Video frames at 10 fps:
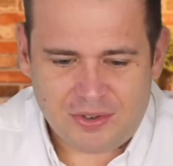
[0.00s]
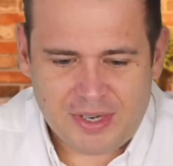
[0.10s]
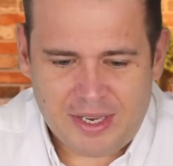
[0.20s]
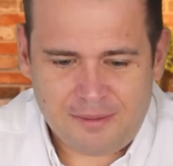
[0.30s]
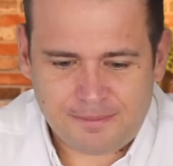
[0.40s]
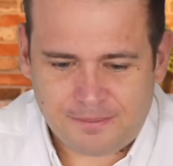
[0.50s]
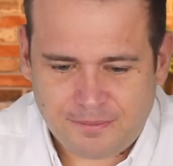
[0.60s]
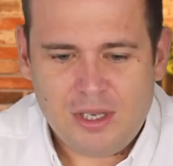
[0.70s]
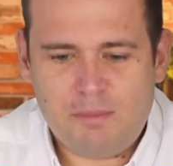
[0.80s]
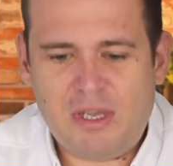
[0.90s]
on there.
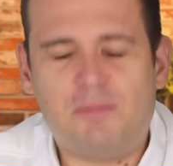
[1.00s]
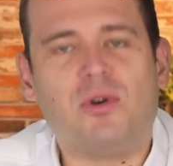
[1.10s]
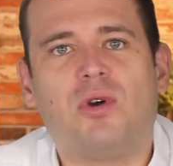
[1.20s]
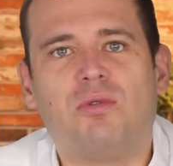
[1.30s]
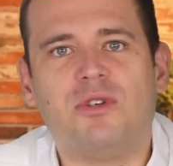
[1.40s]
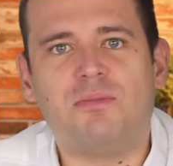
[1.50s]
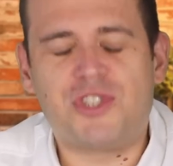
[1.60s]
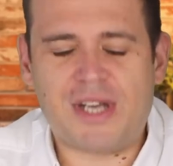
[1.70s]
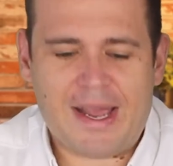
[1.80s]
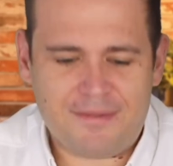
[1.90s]
People calling them
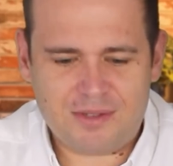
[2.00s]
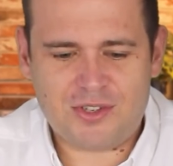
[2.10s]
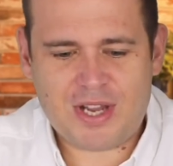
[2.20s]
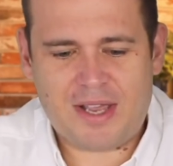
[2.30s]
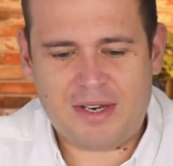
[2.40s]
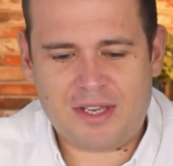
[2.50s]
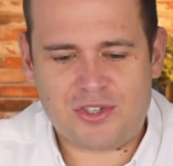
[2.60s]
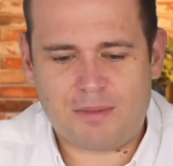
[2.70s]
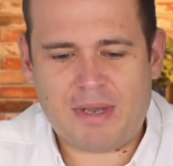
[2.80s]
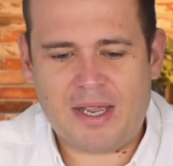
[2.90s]
chavs and saying they
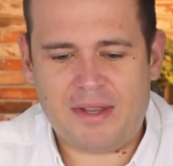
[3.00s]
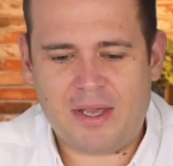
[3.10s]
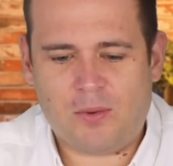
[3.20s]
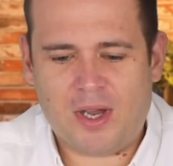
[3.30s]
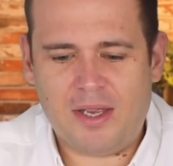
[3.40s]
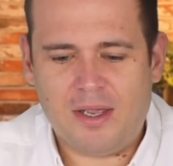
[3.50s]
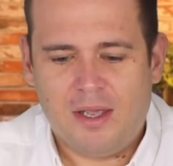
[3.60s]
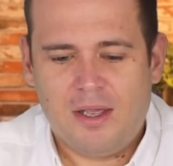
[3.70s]
should pay their way.